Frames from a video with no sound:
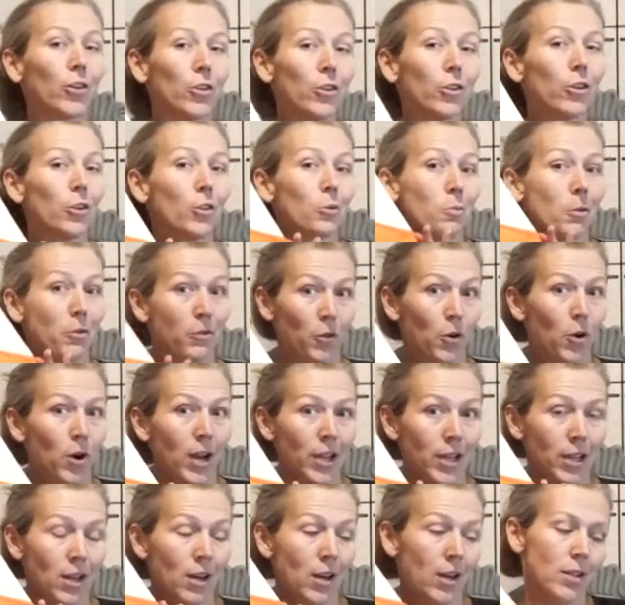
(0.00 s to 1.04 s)
glued before
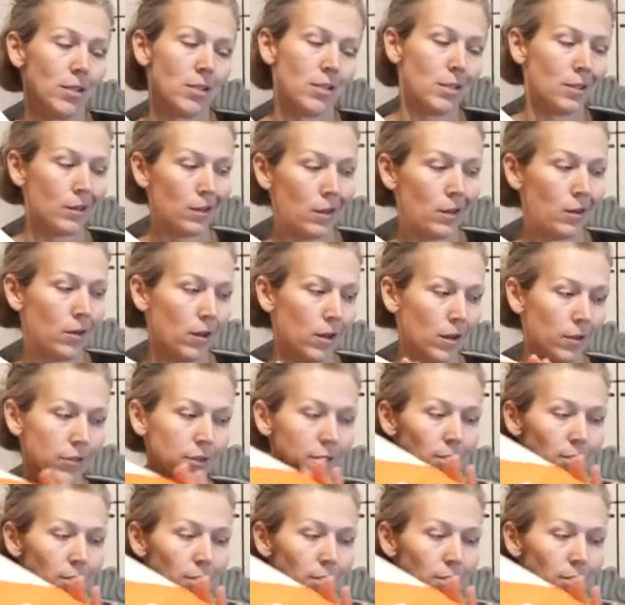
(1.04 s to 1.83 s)
I cut. And I don't know if